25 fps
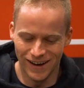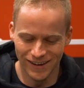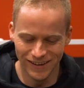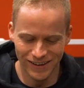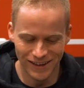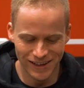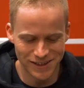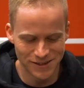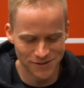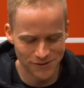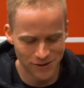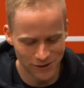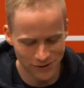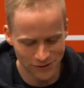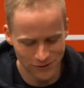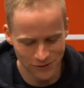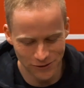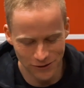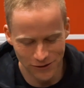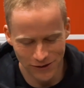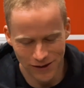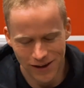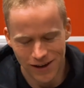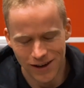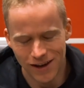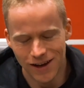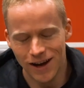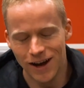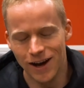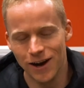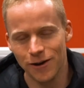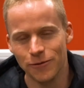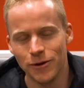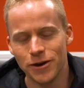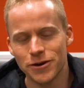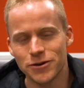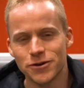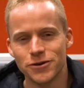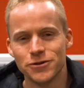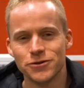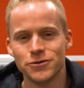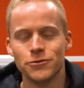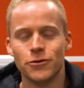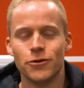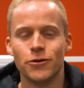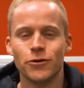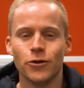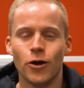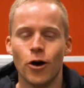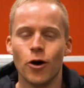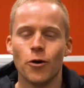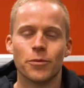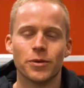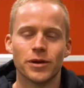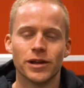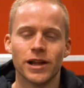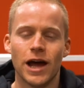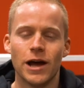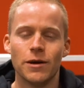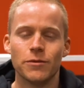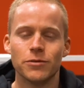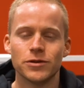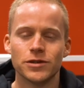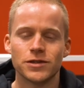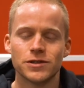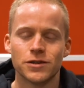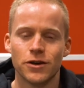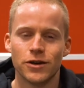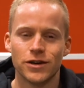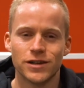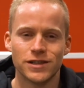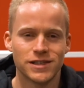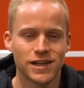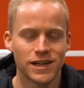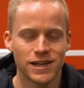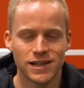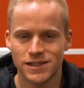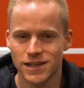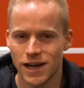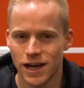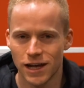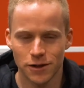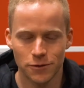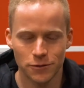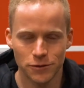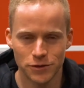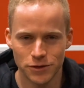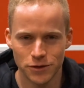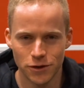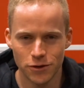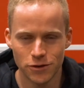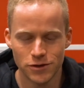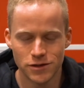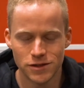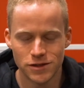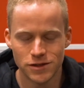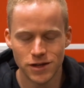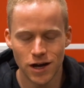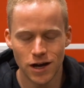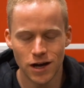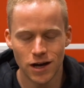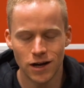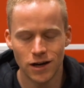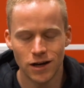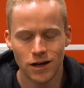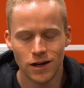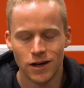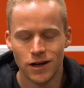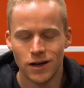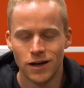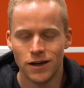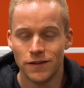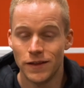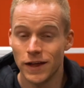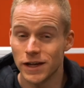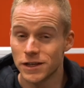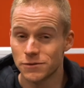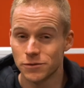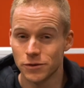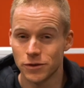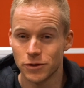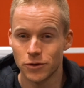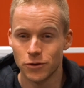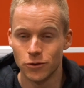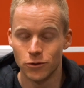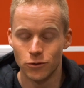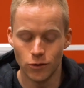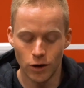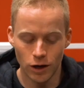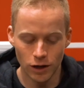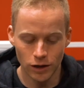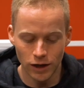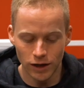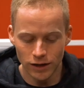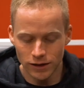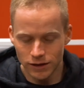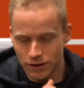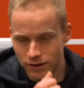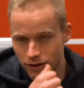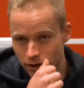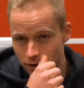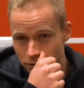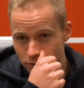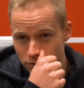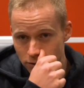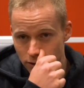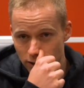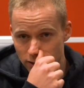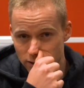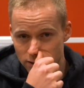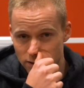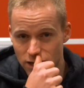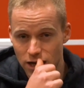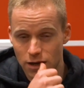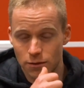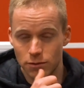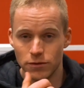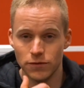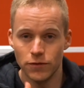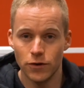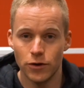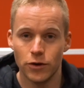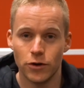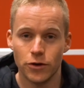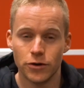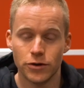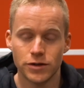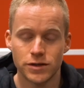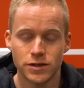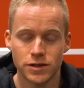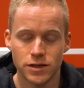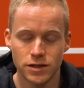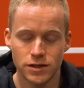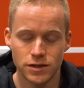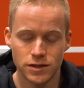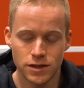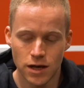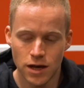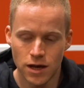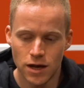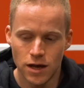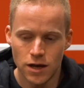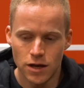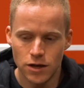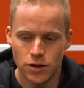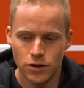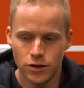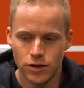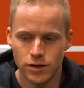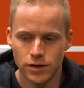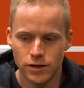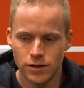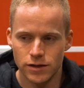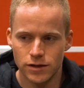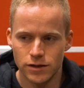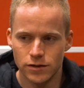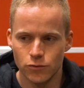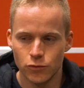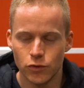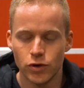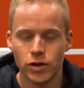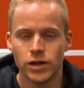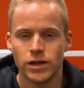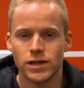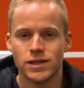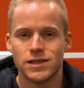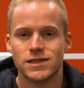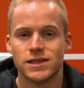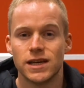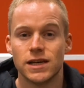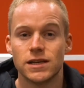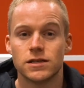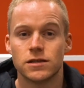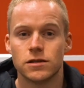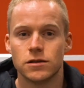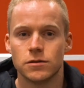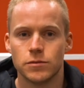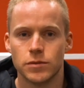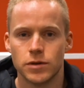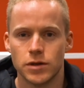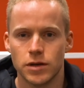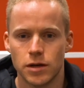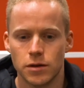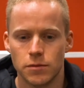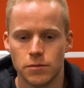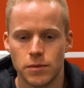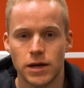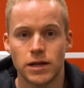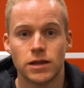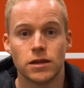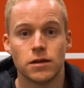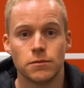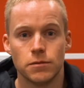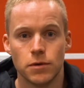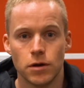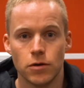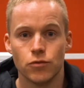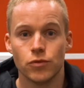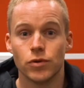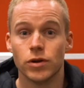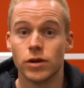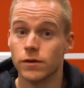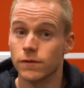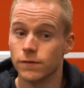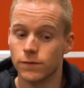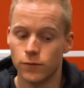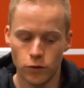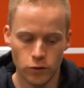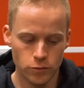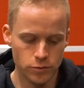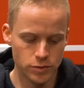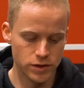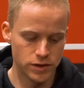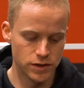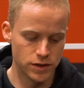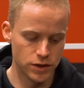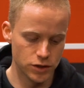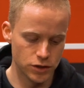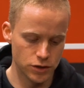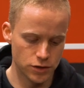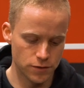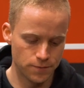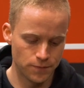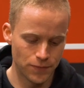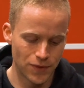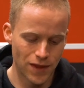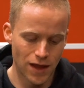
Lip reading: let's rock through it. Redcon do all open labels, so you can see exactly what the doses are. That's really cool. I like that they do that. It's keeping it very honest because you can really assess them and make a really informed decision.